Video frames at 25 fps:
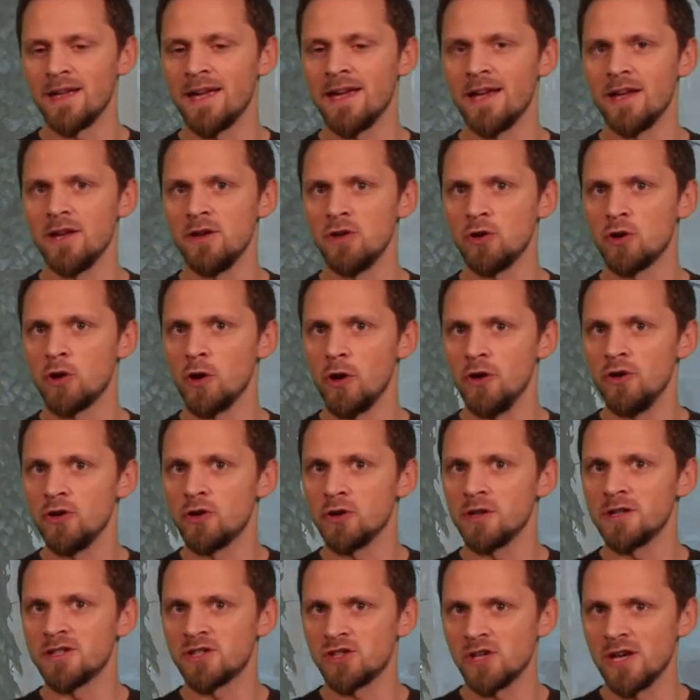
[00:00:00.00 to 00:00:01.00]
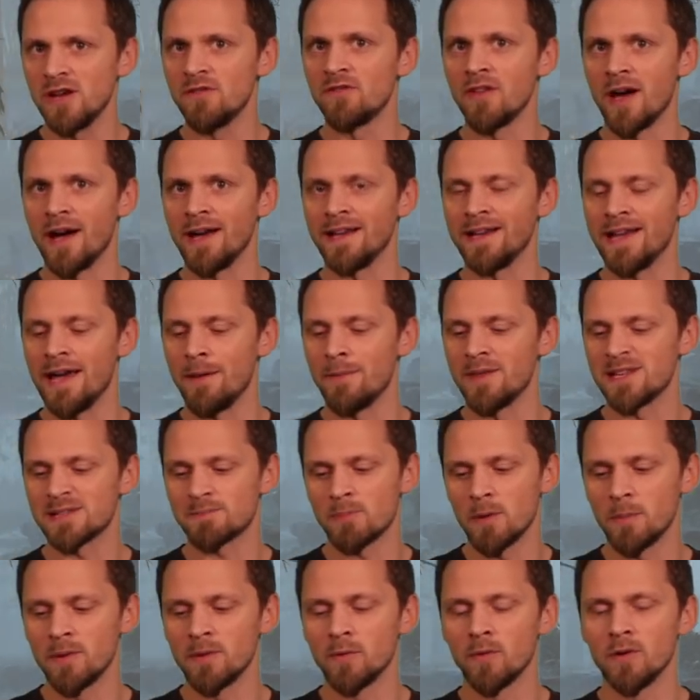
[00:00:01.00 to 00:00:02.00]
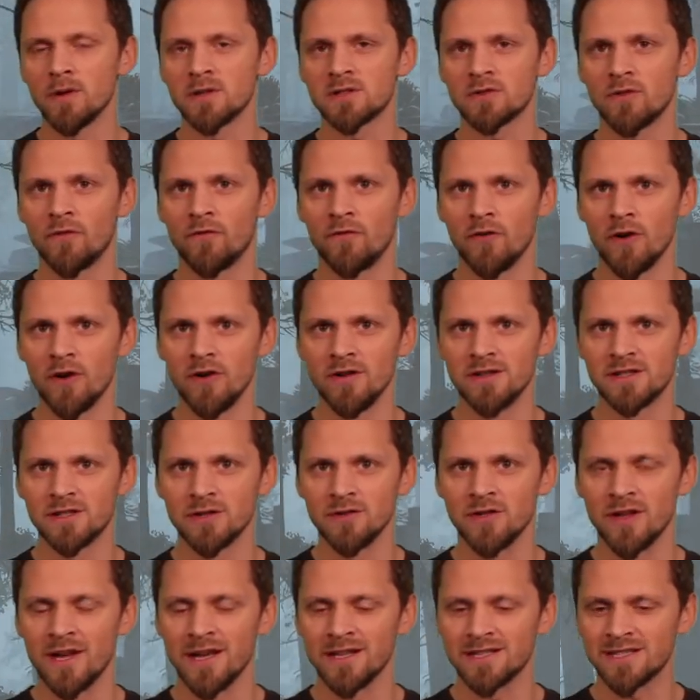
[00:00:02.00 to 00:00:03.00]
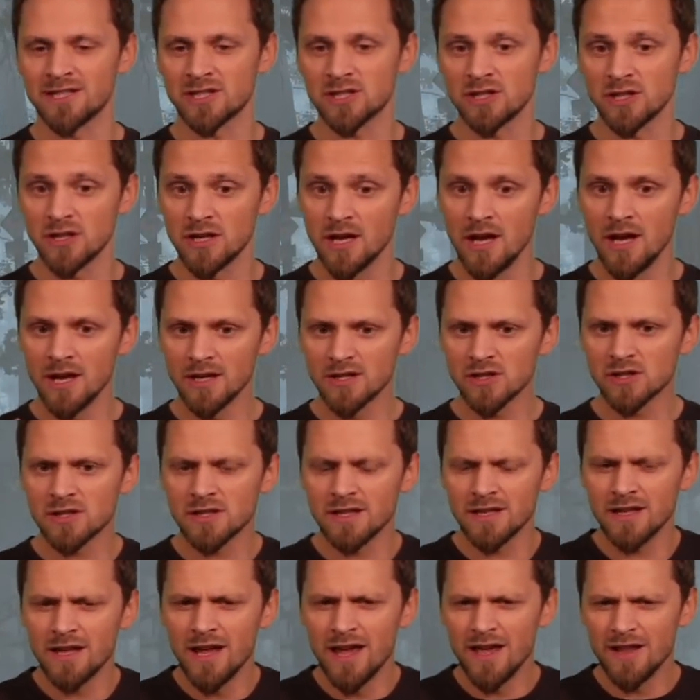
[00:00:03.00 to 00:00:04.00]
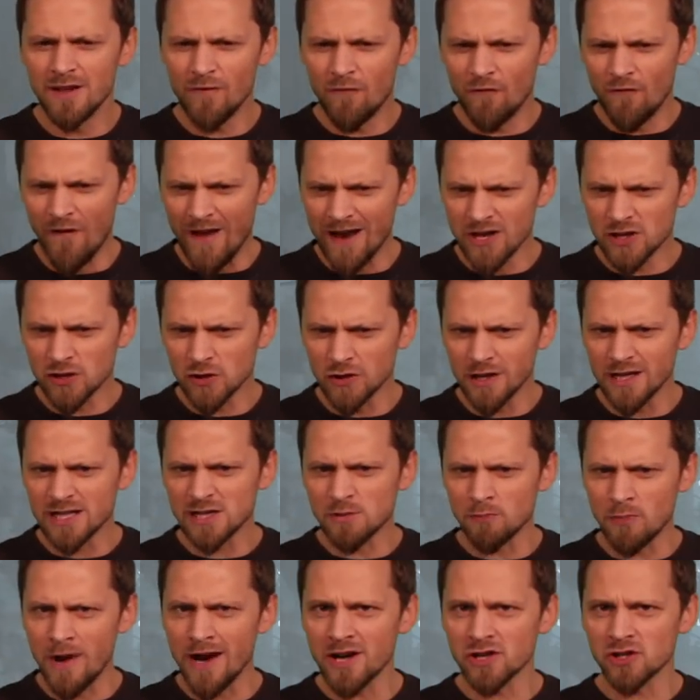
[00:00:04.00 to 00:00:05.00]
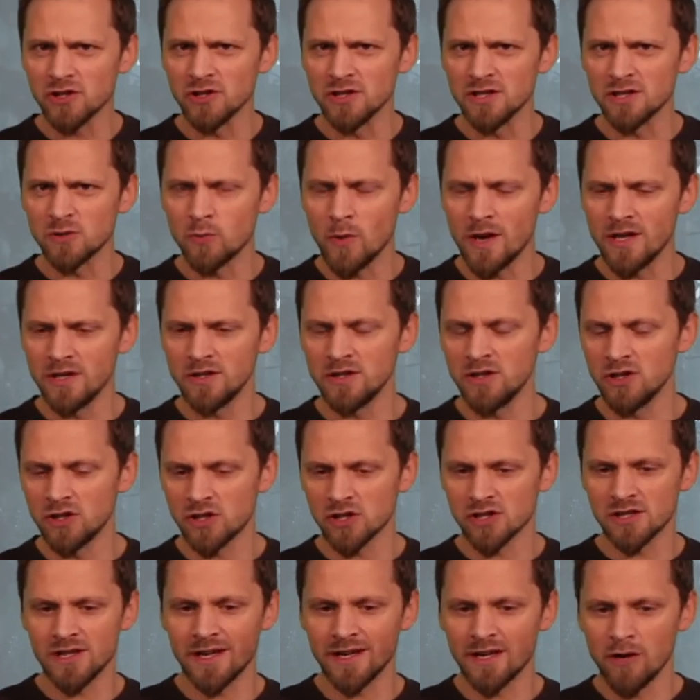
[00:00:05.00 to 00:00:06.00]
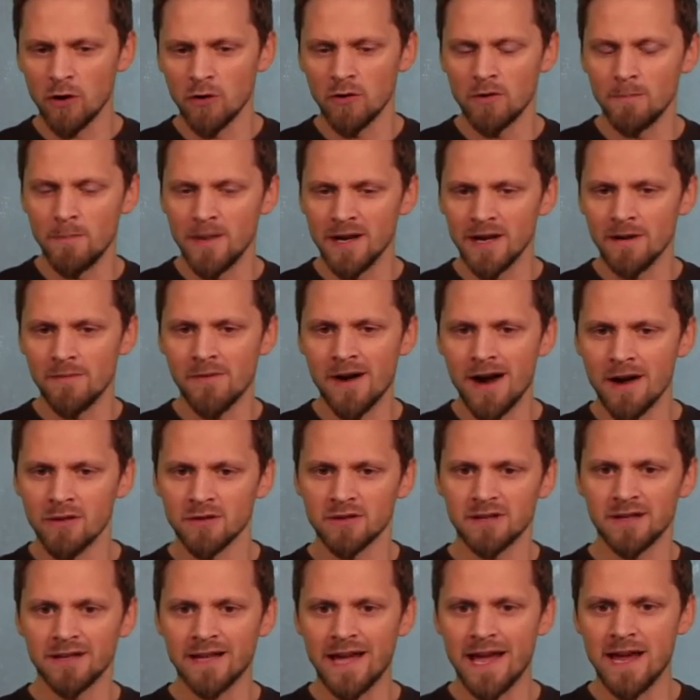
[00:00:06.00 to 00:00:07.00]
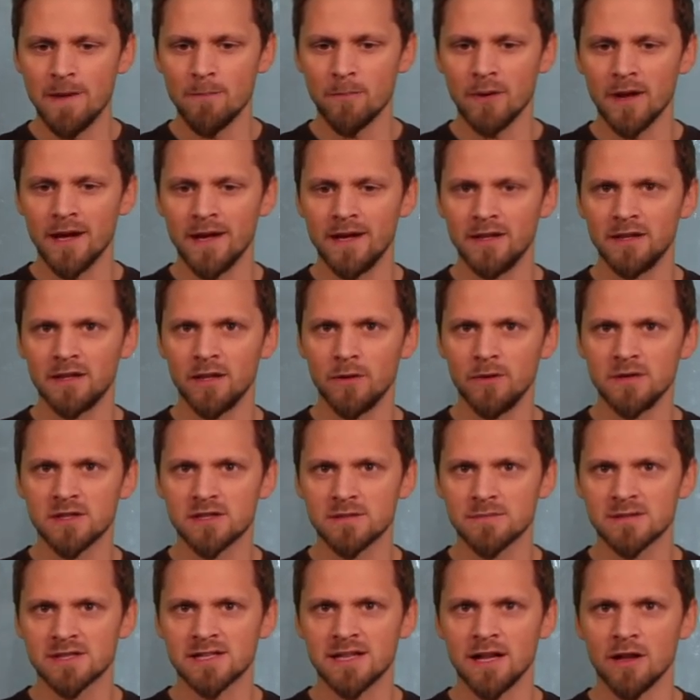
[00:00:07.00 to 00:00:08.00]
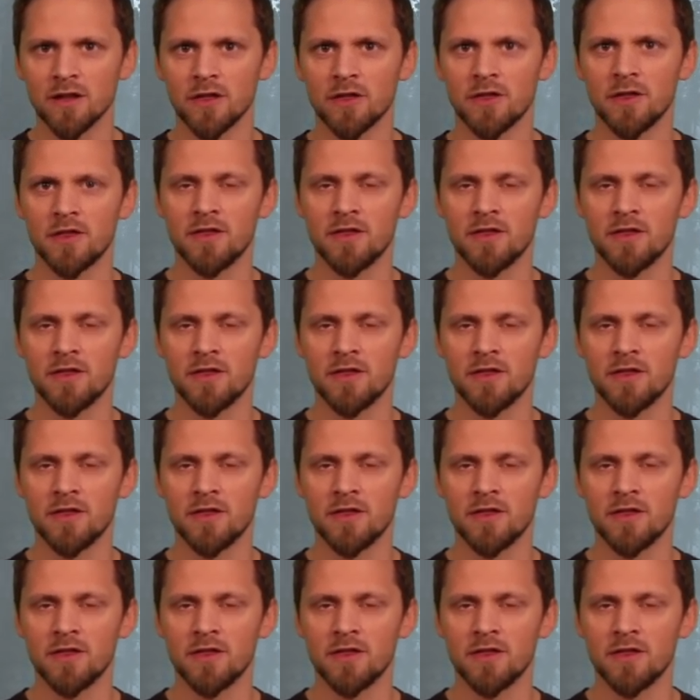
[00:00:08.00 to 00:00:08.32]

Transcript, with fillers: that you could achieve that in game. That's probably what I was referring to there. Just the facial expressions when you're just like going milling around the gameplay and doing some stealth